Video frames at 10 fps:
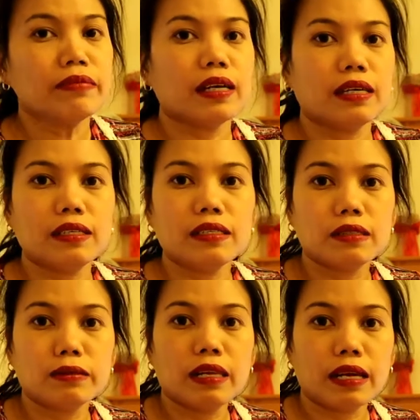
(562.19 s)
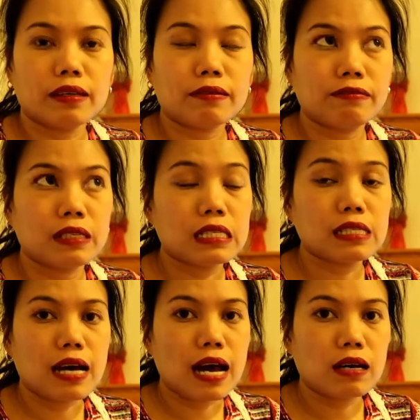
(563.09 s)
I need to like fix
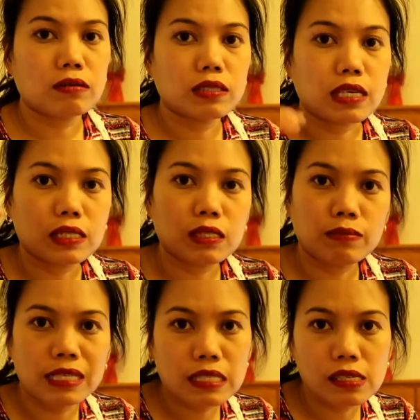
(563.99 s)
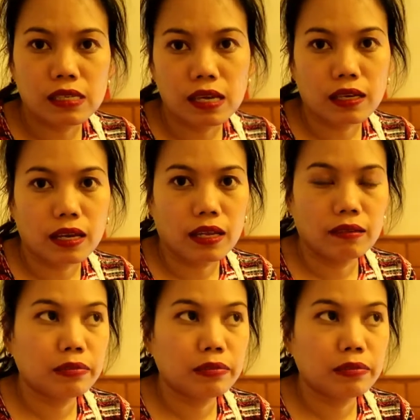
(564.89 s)
the house as much as I can,